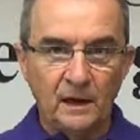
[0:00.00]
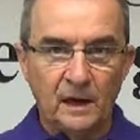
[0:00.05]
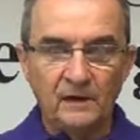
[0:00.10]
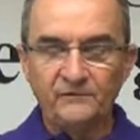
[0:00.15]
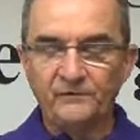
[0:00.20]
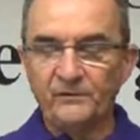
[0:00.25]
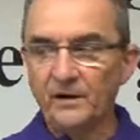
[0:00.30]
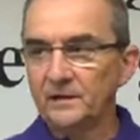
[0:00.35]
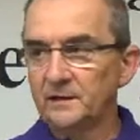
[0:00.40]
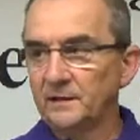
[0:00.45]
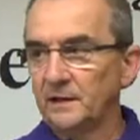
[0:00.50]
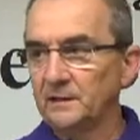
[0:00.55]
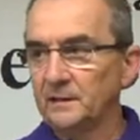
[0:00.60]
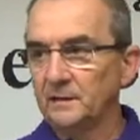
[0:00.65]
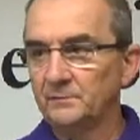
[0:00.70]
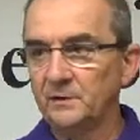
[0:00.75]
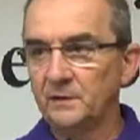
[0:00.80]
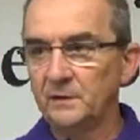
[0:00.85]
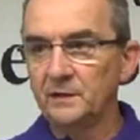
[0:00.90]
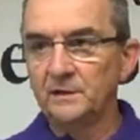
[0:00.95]
I find that
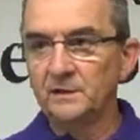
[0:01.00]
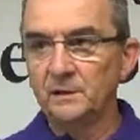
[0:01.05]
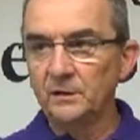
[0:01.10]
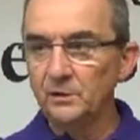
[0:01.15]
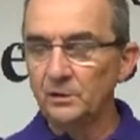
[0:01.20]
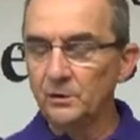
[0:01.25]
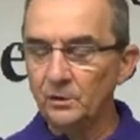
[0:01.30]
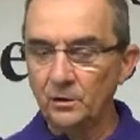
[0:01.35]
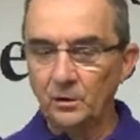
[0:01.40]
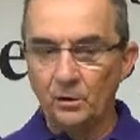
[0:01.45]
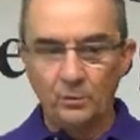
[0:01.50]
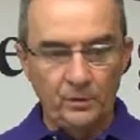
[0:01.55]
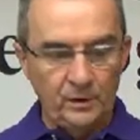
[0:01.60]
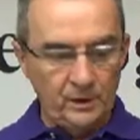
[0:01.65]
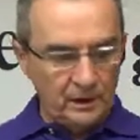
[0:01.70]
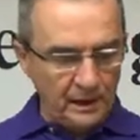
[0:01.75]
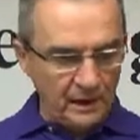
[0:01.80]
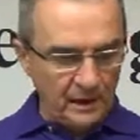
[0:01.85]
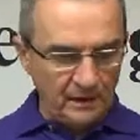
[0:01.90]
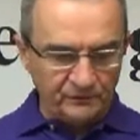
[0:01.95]
to be, you know, when
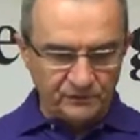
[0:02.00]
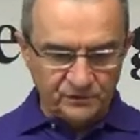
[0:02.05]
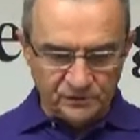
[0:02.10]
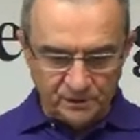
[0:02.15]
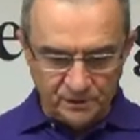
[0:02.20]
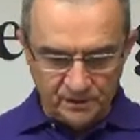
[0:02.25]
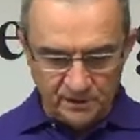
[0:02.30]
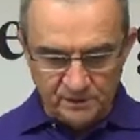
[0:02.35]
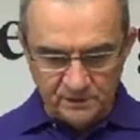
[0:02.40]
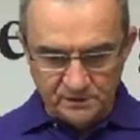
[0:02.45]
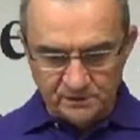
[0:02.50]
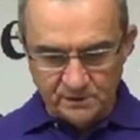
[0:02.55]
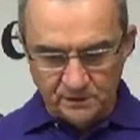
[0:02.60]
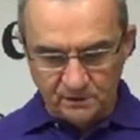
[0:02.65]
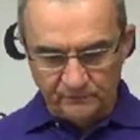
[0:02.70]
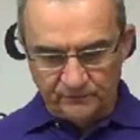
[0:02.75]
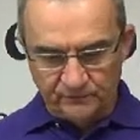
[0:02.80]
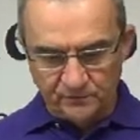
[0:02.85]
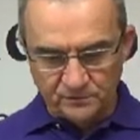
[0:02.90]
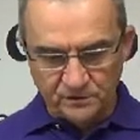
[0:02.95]
I, I've studied this
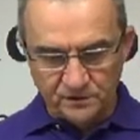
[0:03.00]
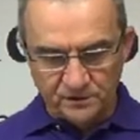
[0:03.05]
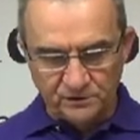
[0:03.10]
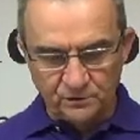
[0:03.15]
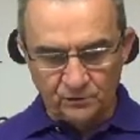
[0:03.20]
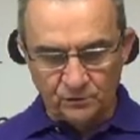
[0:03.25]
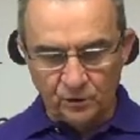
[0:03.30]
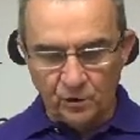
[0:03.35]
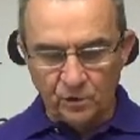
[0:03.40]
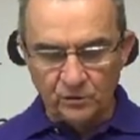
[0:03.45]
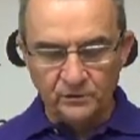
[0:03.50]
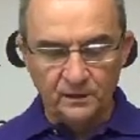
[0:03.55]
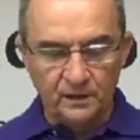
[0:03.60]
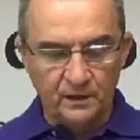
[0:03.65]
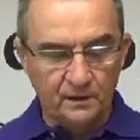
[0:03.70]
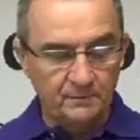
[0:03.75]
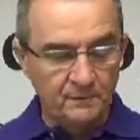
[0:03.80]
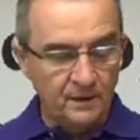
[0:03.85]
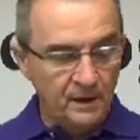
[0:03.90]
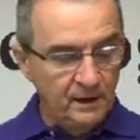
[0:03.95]
now for such a long
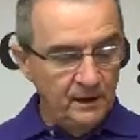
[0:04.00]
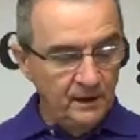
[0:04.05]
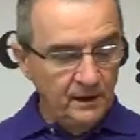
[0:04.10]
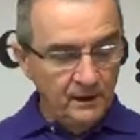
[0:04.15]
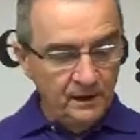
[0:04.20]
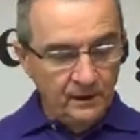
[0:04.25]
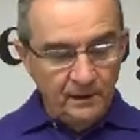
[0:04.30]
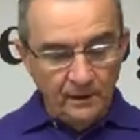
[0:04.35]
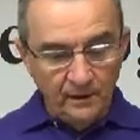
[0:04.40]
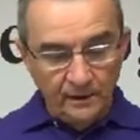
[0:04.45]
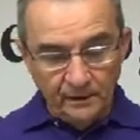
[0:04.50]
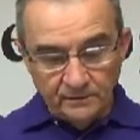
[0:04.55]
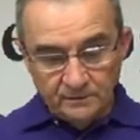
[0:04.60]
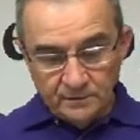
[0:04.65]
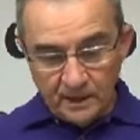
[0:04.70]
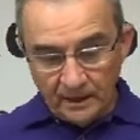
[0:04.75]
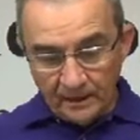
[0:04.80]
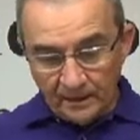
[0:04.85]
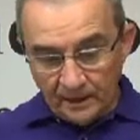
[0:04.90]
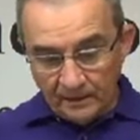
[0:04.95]
time,
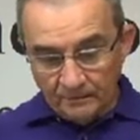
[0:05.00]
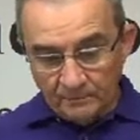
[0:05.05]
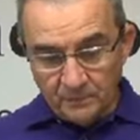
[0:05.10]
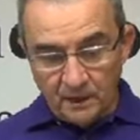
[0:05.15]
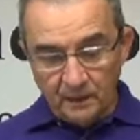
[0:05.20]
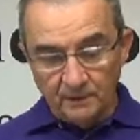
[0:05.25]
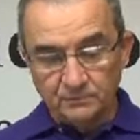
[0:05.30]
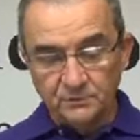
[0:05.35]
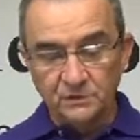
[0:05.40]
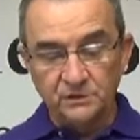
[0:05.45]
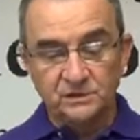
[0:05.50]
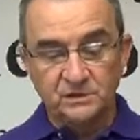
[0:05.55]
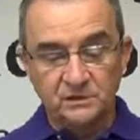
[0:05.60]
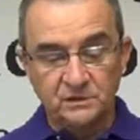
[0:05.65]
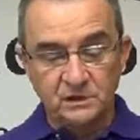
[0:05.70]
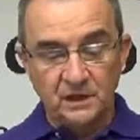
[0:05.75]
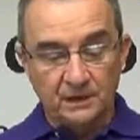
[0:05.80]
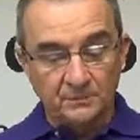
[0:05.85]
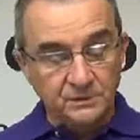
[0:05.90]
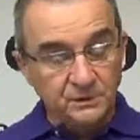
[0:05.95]
I, I'm, I'm
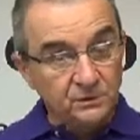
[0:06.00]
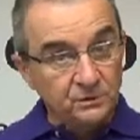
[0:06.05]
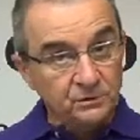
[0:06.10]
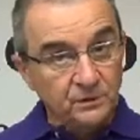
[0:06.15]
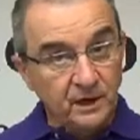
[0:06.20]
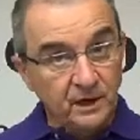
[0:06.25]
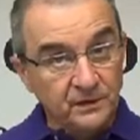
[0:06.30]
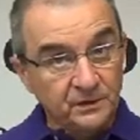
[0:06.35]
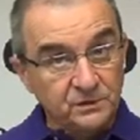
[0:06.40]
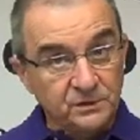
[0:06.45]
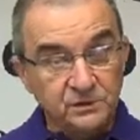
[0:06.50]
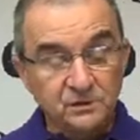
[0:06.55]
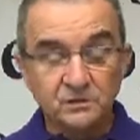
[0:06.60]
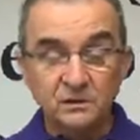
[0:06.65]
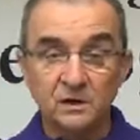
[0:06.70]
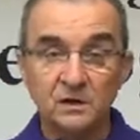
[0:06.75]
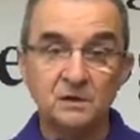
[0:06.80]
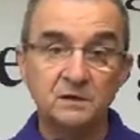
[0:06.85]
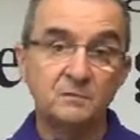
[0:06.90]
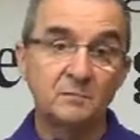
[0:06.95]
just, I'm still kind of
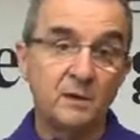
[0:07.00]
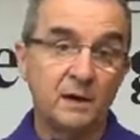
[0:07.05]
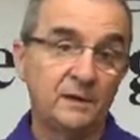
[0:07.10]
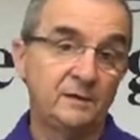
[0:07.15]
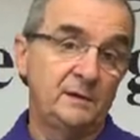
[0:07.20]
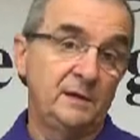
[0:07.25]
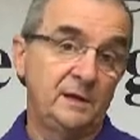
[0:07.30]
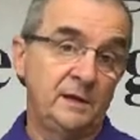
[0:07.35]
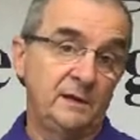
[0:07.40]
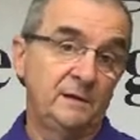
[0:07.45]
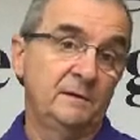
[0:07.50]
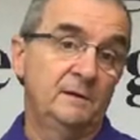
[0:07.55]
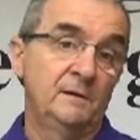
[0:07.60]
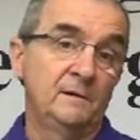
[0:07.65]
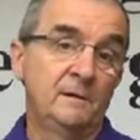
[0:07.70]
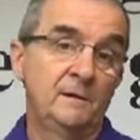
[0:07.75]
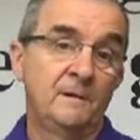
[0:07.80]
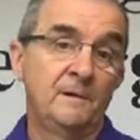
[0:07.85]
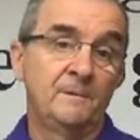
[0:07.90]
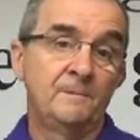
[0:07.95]
stunned by that.
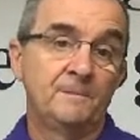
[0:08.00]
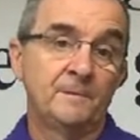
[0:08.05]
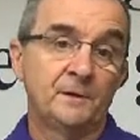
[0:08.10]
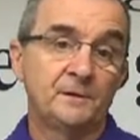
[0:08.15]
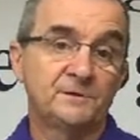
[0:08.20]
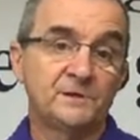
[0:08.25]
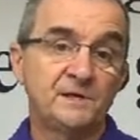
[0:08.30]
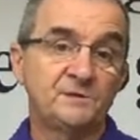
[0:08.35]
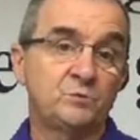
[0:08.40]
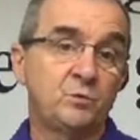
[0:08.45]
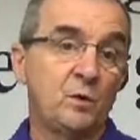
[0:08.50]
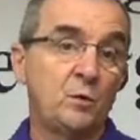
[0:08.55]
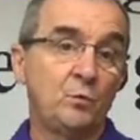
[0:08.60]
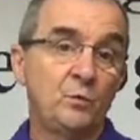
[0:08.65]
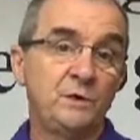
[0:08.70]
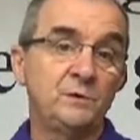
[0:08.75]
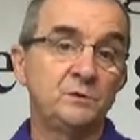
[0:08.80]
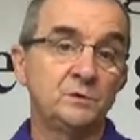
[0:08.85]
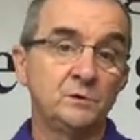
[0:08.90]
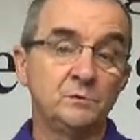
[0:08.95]
Because that's what
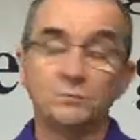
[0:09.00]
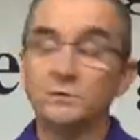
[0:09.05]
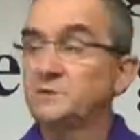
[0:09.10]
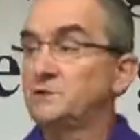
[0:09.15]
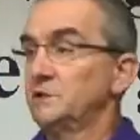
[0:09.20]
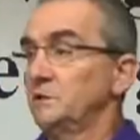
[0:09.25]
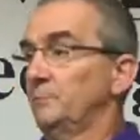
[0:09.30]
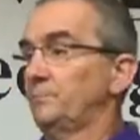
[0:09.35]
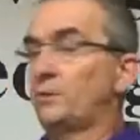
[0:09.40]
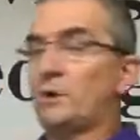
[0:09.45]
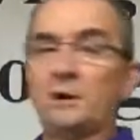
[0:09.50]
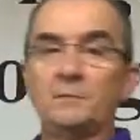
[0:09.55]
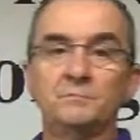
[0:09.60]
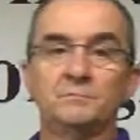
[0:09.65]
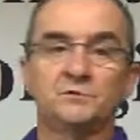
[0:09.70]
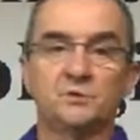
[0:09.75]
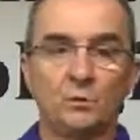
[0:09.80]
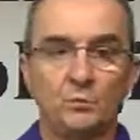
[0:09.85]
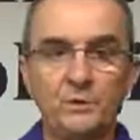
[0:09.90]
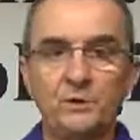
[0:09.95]
we do. We see a
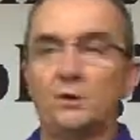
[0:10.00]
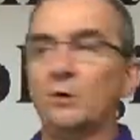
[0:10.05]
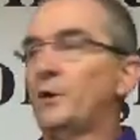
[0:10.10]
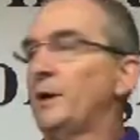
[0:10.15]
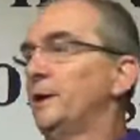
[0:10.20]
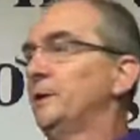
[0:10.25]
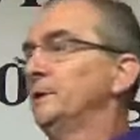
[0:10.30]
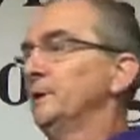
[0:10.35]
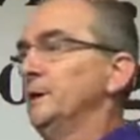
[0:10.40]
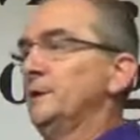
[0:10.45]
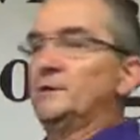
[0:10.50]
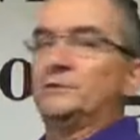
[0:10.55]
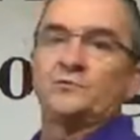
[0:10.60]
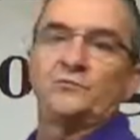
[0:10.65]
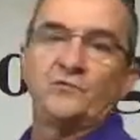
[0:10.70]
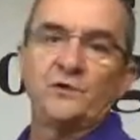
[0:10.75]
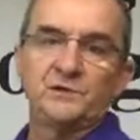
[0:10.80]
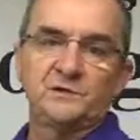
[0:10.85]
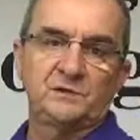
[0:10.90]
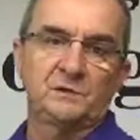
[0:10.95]
problem, so we go out and
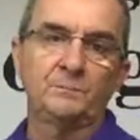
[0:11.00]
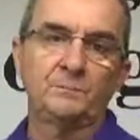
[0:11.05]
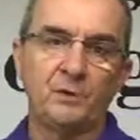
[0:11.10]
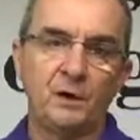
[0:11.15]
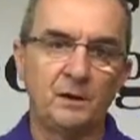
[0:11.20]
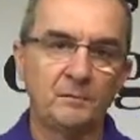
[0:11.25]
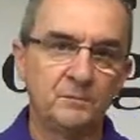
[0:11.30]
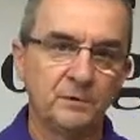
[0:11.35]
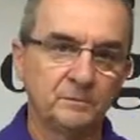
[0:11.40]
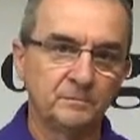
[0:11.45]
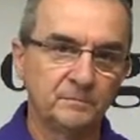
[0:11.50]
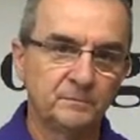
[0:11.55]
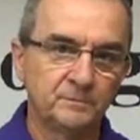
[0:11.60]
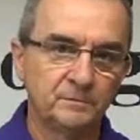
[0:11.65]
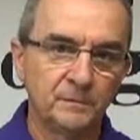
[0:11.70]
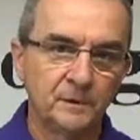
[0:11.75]
address the problem.